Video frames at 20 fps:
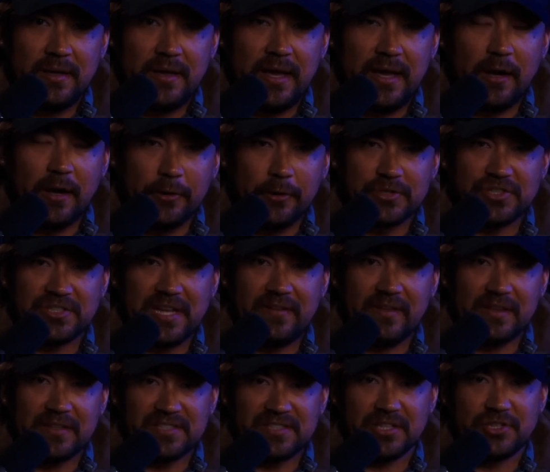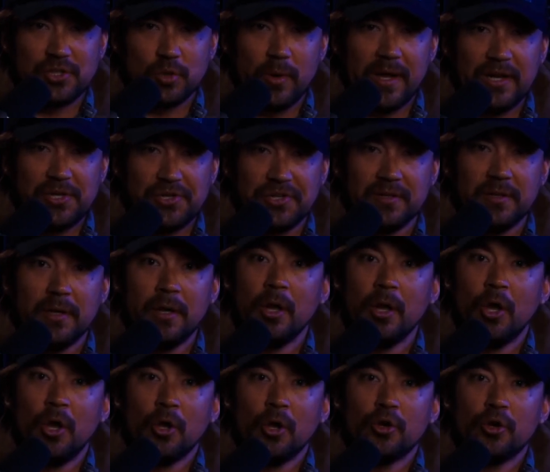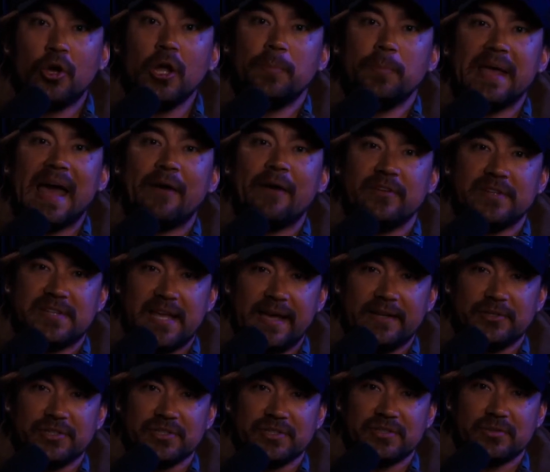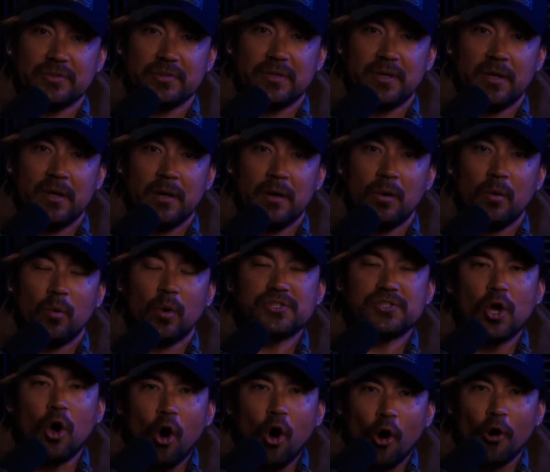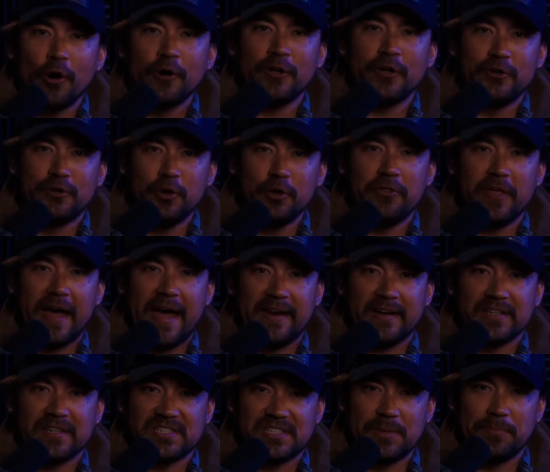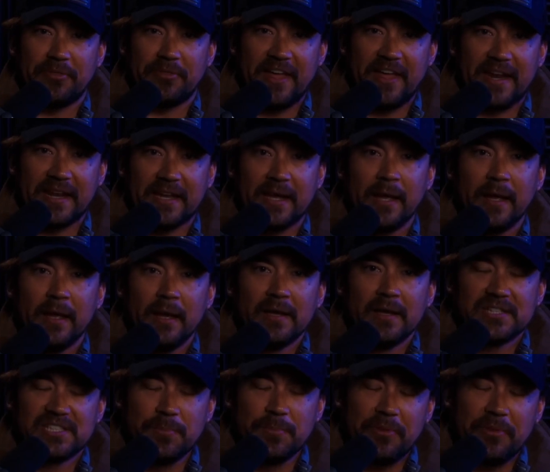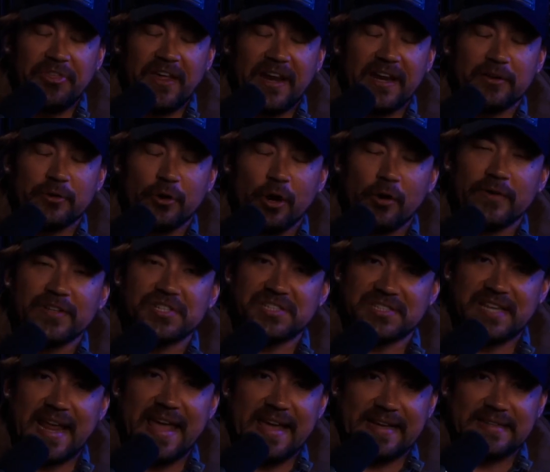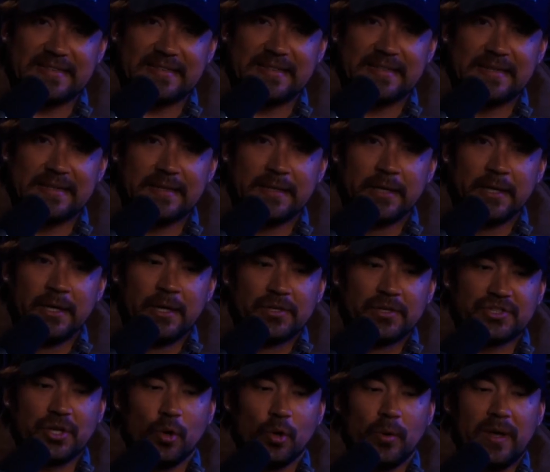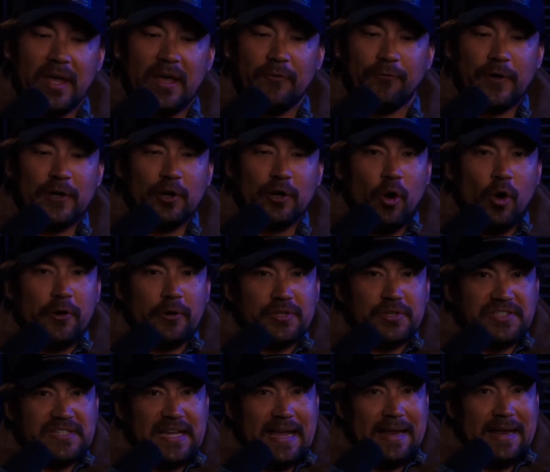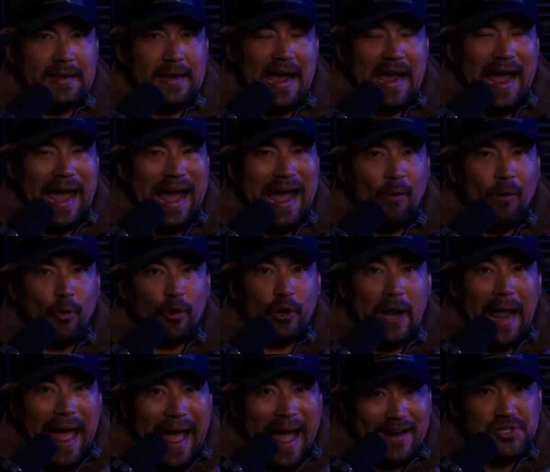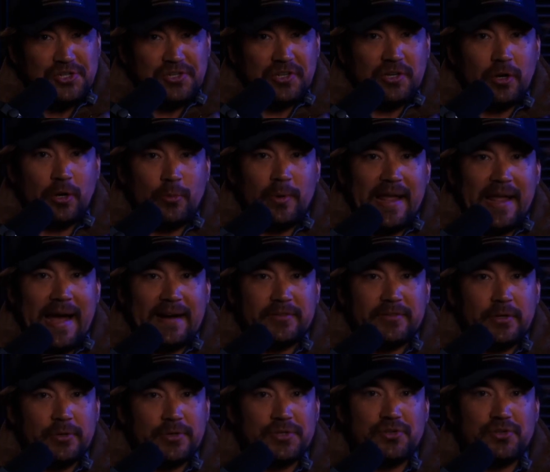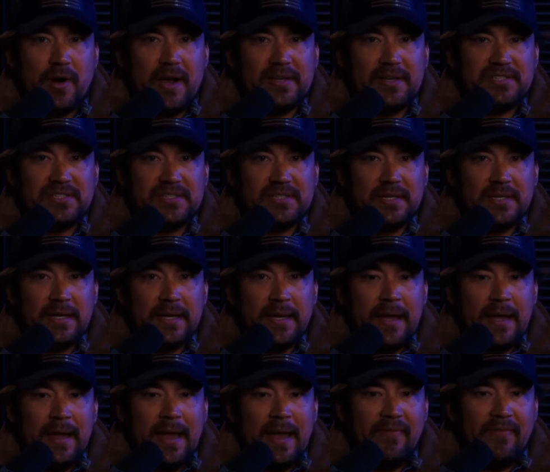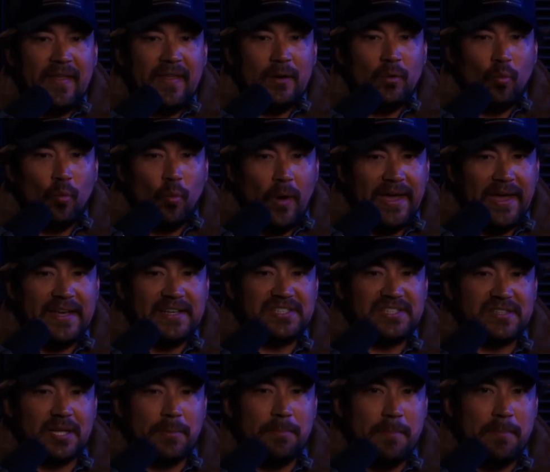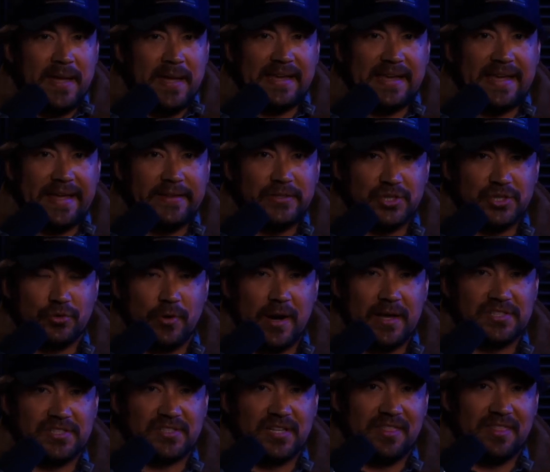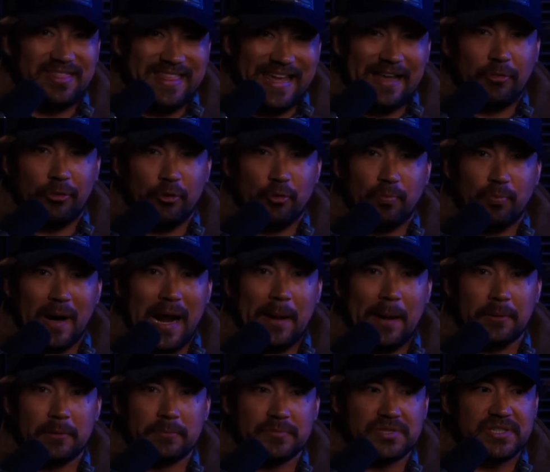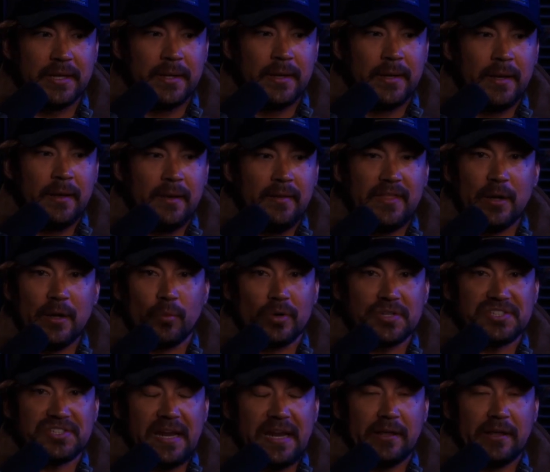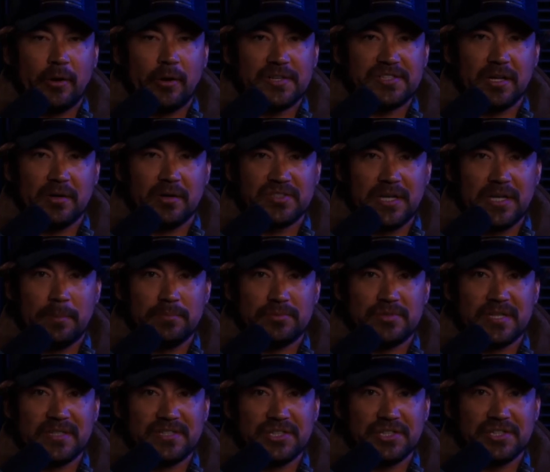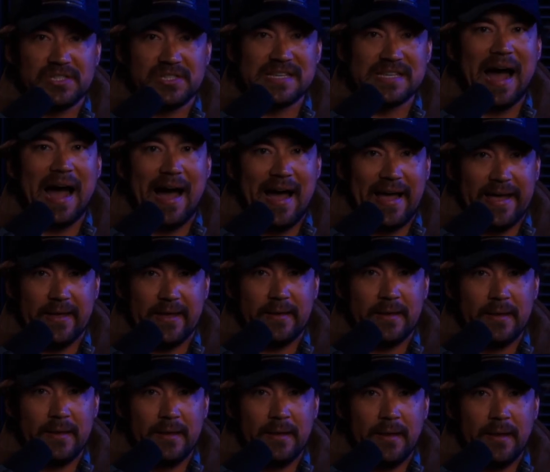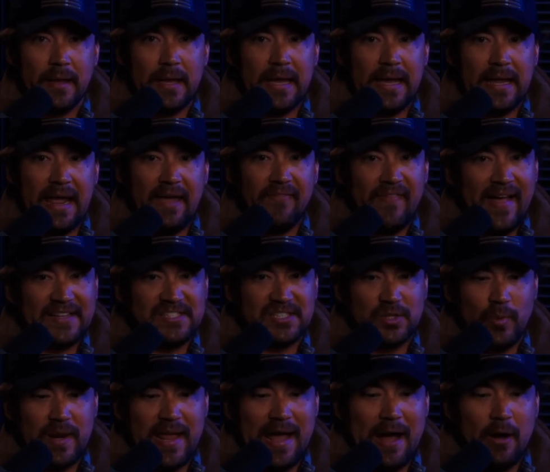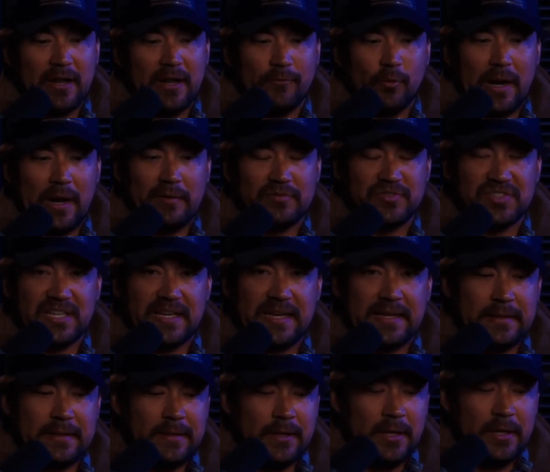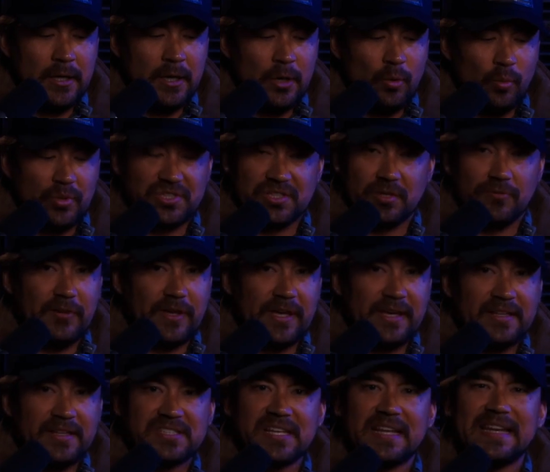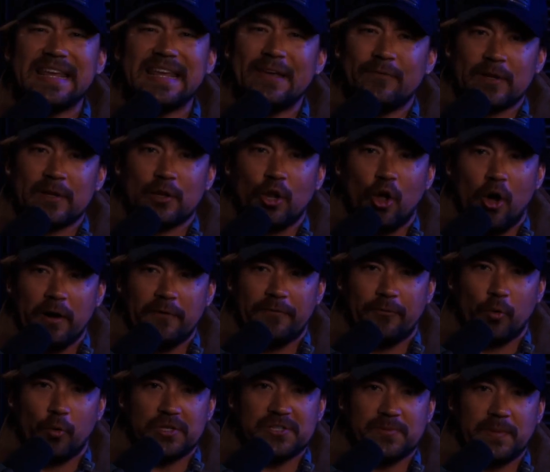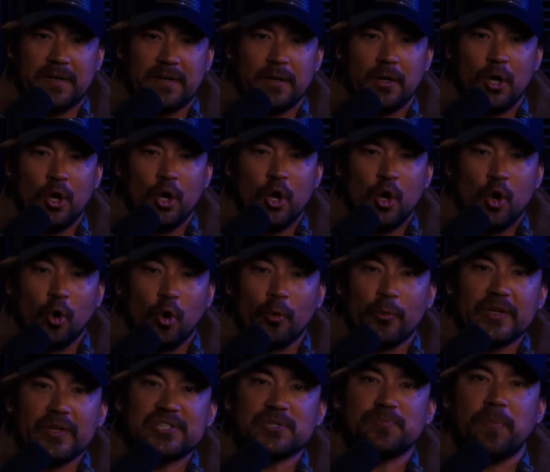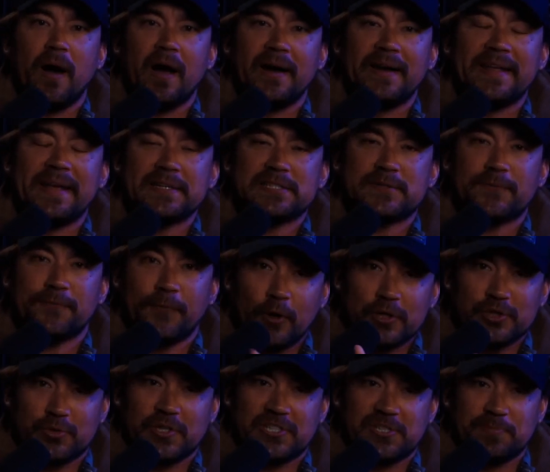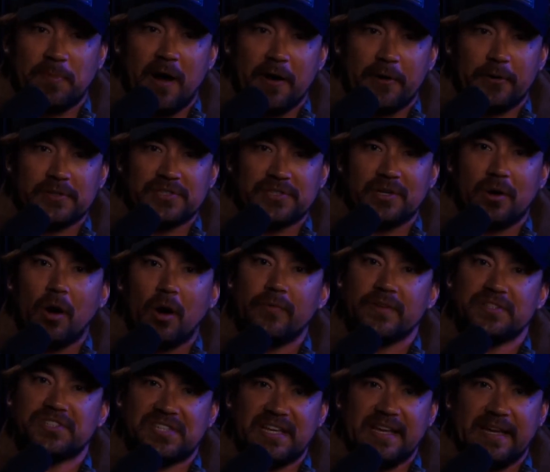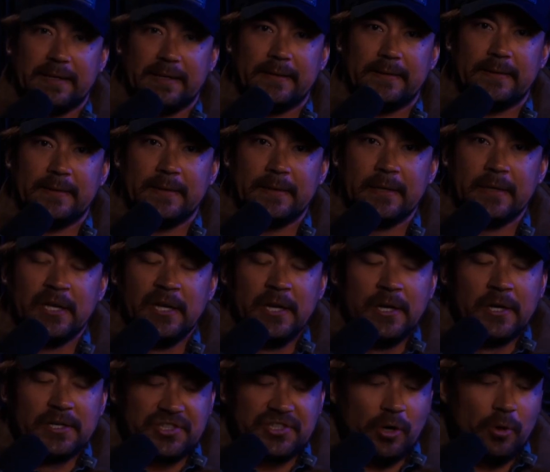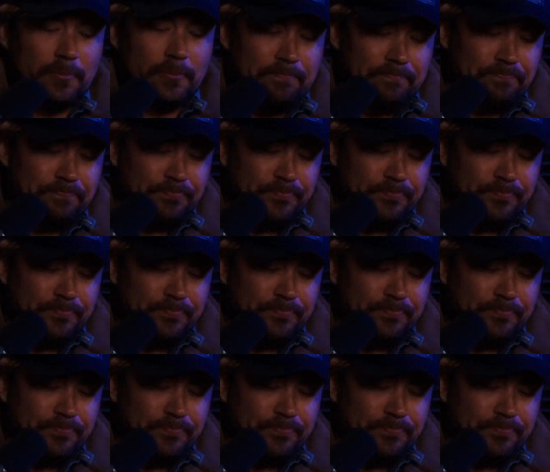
and understanding the situation could be advantageous. Well, it's hard to do that in a sympathetic nervous state. So if we don't understand how we're actually going to react under stress and then ways to mitigate stress, to think through problems, then we're setting ourselves up to just die. And that's the reality of what I've seen with civilians and even law enforcement who are responding as first responders on the scene. So